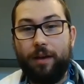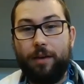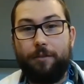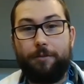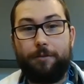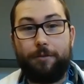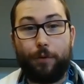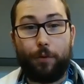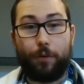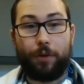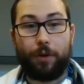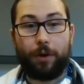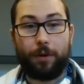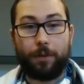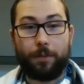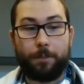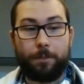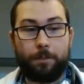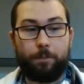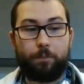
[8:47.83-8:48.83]

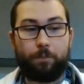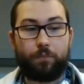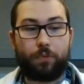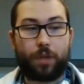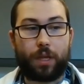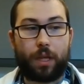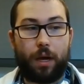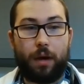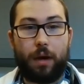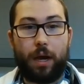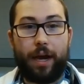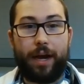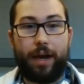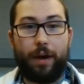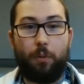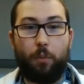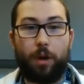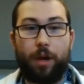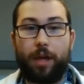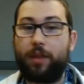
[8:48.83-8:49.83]
for
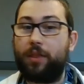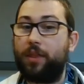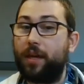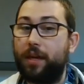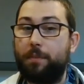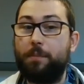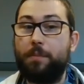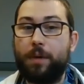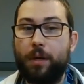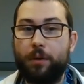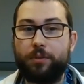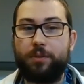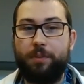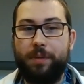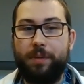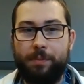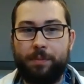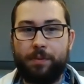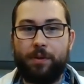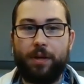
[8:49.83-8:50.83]
what I think most
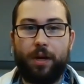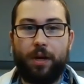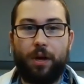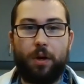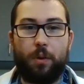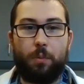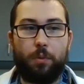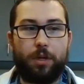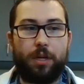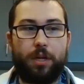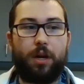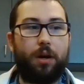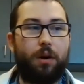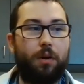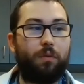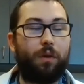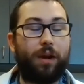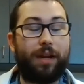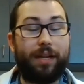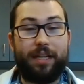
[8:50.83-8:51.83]
people at home would
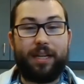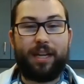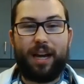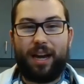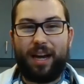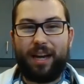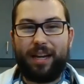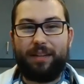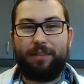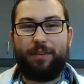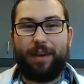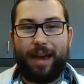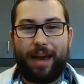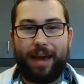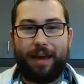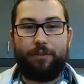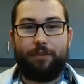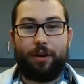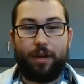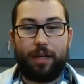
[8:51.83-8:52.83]
already kind of
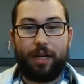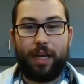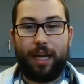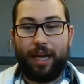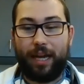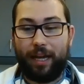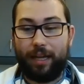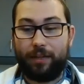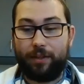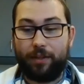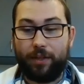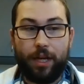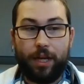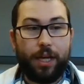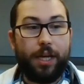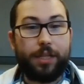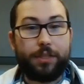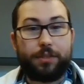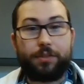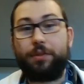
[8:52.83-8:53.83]
have on hand.
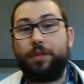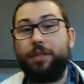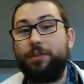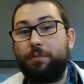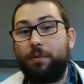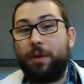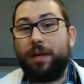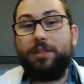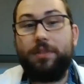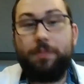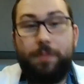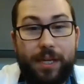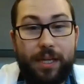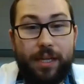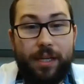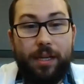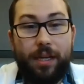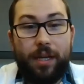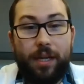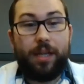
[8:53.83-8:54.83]
So this
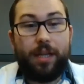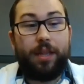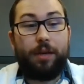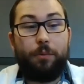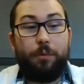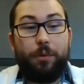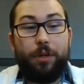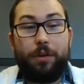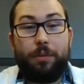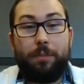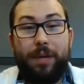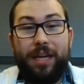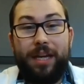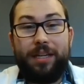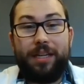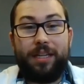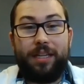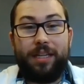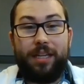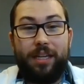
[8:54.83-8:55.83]
recipe that we are
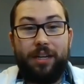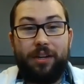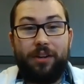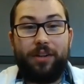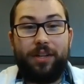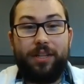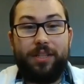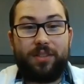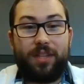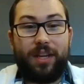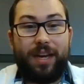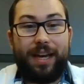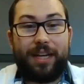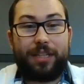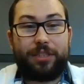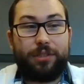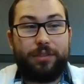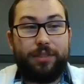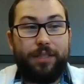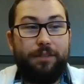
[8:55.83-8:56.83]
making here is
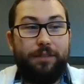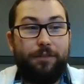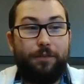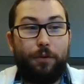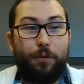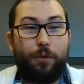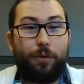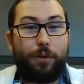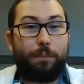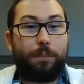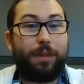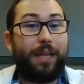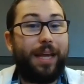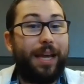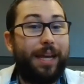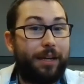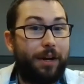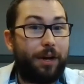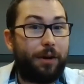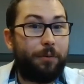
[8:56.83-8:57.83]
actually for
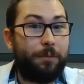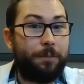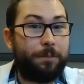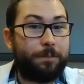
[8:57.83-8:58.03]
Play-Doh.